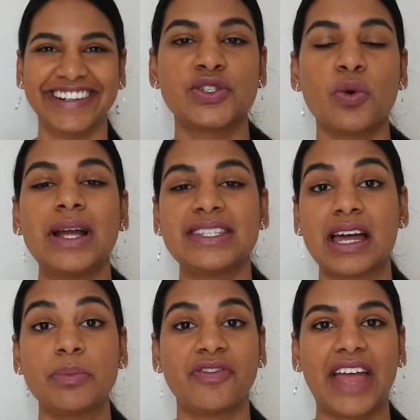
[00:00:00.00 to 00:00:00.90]
So what
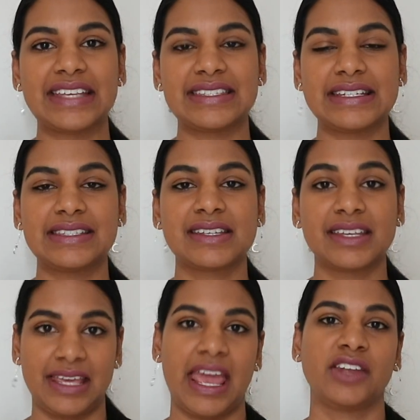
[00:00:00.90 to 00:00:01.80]
type of assets
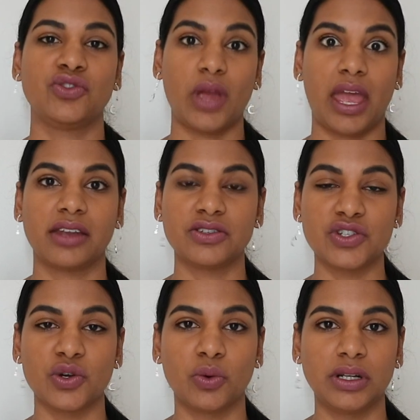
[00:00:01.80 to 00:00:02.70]
can you add
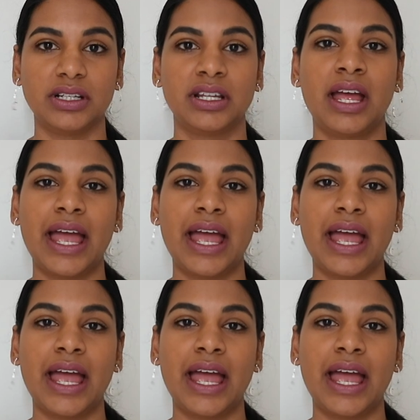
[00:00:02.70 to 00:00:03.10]
to your will?